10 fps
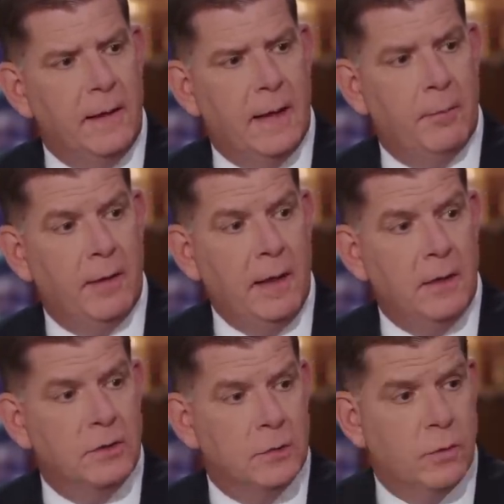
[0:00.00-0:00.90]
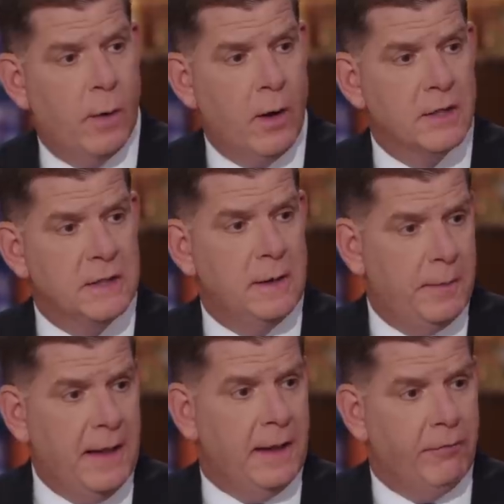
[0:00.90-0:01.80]
And millennials, quite honestly, in the
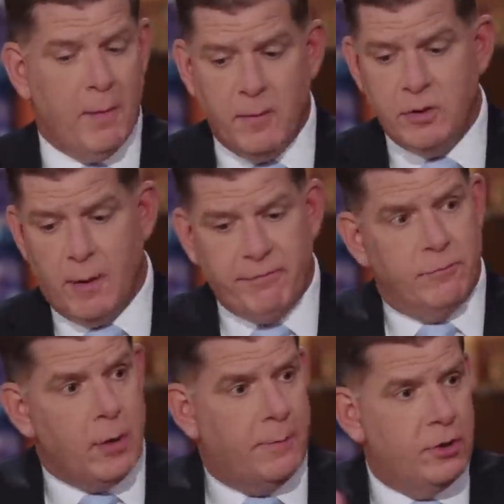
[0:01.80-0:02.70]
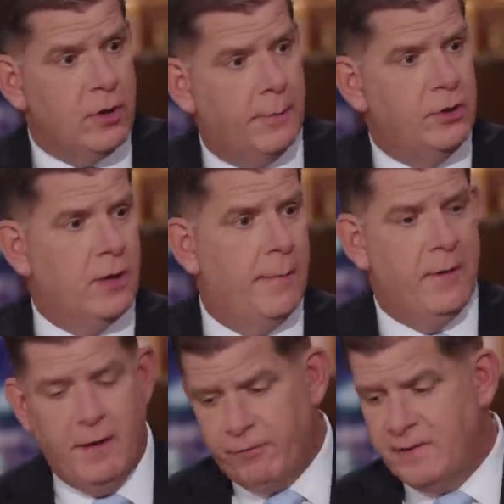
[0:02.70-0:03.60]
beginning, if you remember, we jumped from job to job to yeah, job.
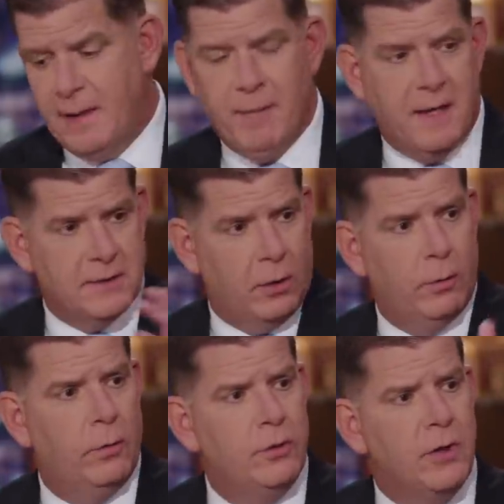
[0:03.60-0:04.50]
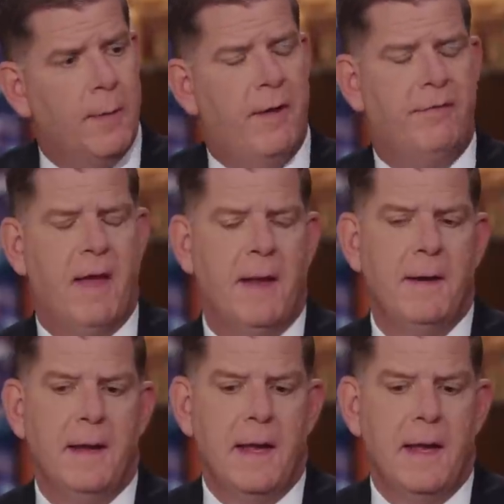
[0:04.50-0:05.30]
They're here yeah, for ten yeah. minutes to go to a new job after that.